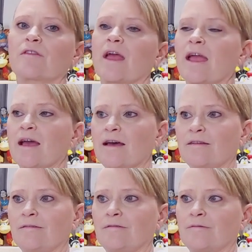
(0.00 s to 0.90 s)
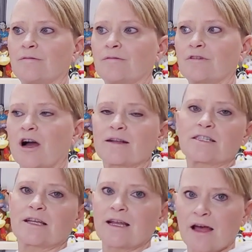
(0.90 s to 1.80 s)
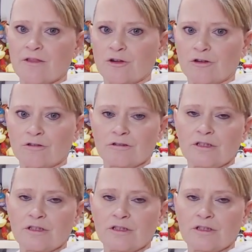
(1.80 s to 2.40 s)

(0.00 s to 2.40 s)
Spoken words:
they had got together.